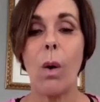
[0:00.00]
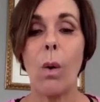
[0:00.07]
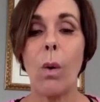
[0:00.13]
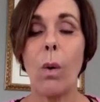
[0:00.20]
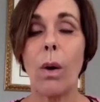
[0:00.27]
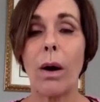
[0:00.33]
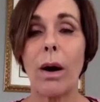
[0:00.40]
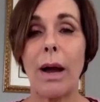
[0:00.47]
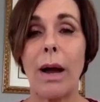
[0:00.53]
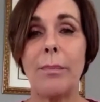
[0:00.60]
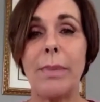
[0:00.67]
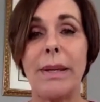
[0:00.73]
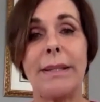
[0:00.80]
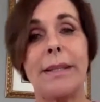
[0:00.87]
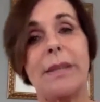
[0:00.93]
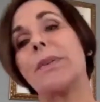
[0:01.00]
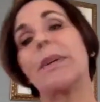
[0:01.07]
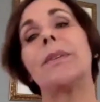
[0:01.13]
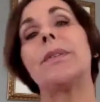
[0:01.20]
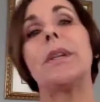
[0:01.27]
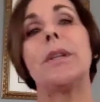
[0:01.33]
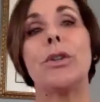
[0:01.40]
or a big
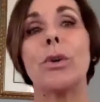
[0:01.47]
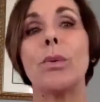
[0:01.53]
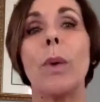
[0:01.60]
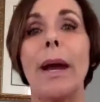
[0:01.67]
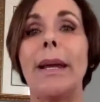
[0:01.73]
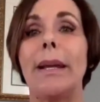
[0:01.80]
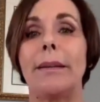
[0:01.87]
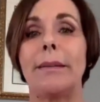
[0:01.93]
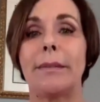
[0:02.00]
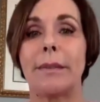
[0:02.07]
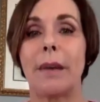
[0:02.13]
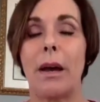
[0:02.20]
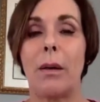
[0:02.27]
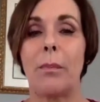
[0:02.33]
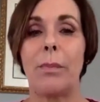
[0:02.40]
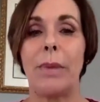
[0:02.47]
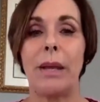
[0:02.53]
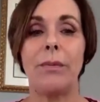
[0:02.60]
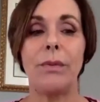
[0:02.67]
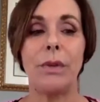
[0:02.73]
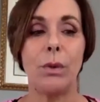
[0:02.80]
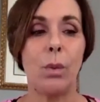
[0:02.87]
difference in your rates
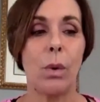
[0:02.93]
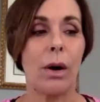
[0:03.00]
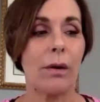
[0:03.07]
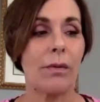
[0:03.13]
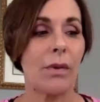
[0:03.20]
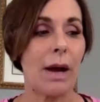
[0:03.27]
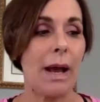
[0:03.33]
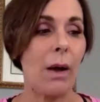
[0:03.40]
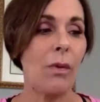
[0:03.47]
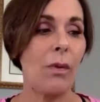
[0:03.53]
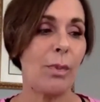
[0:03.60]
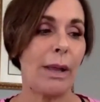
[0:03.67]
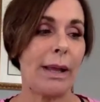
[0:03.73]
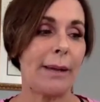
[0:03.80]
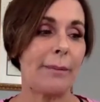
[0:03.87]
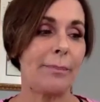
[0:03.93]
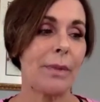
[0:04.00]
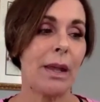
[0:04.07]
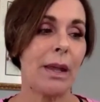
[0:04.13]
if you work for a health plan.